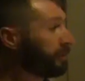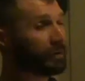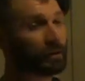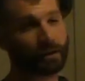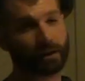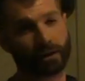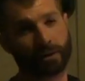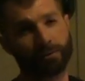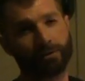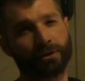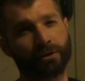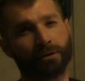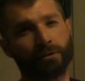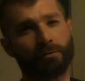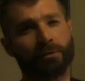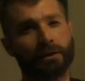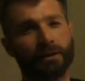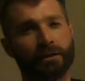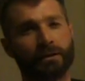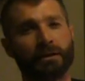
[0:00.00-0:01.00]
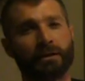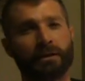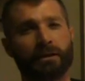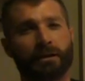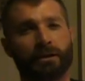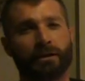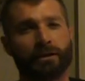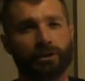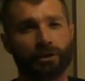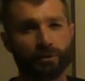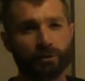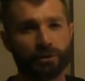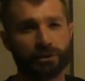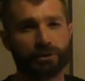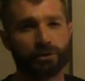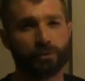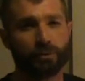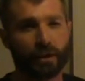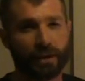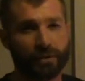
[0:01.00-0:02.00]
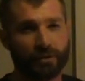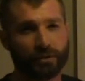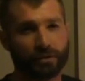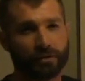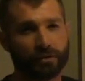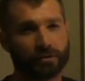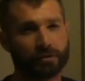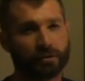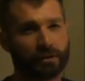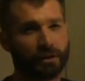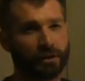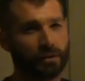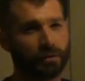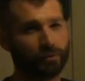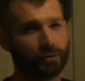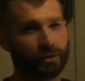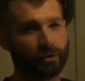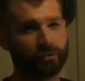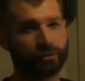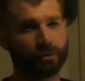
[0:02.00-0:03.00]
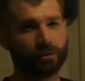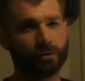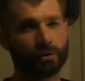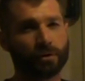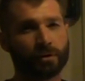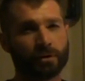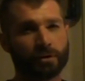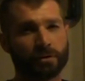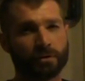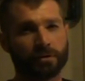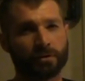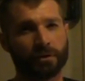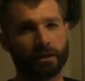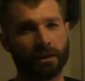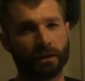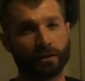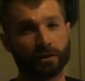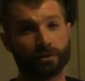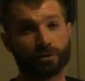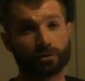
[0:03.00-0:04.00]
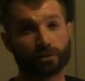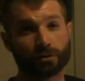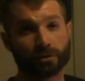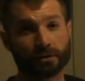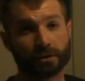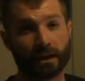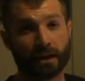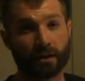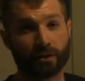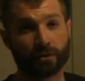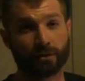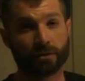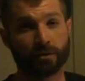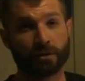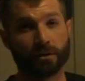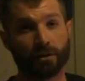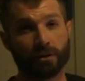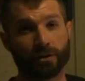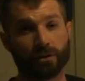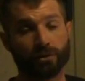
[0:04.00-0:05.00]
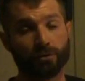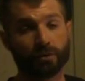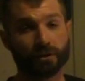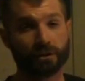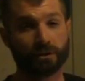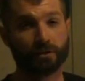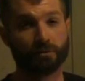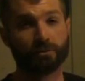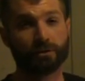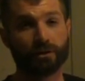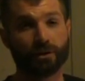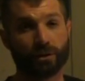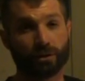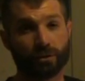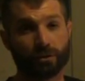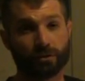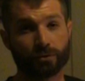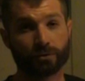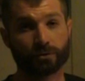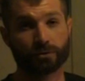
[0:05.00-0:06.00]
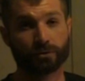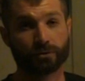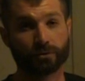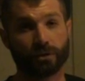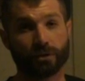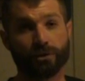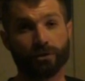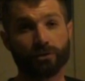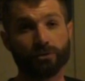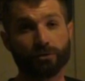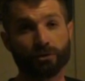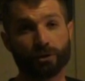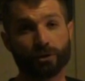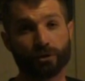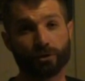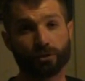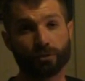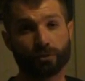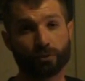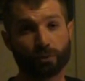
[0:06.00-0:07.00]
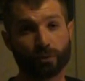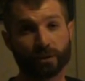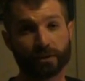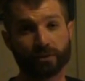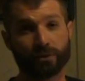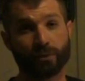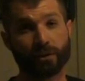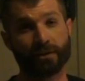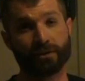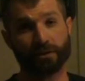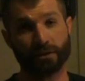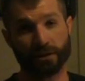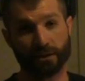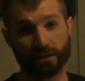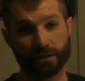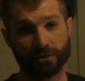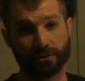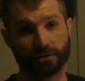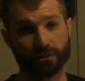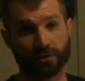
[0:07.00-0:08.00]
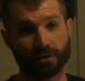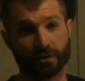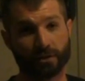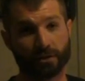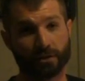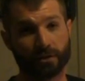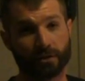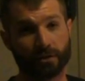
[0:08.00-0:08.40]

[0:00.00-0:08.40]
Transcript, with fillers: written up here, but you want your weather. Uh, whenever you call a control tower, you want them to know that you know what the weather conditions are.